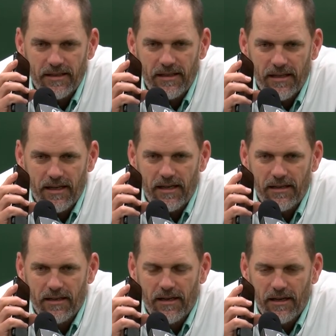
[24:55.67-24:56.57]

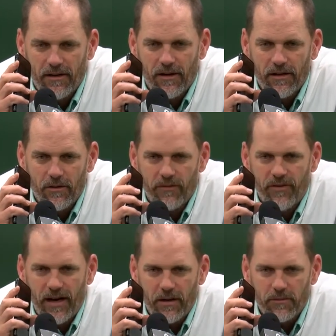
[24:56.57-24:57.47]
And you know, I know the
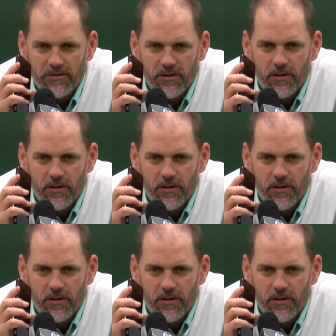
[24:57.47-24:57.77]
final was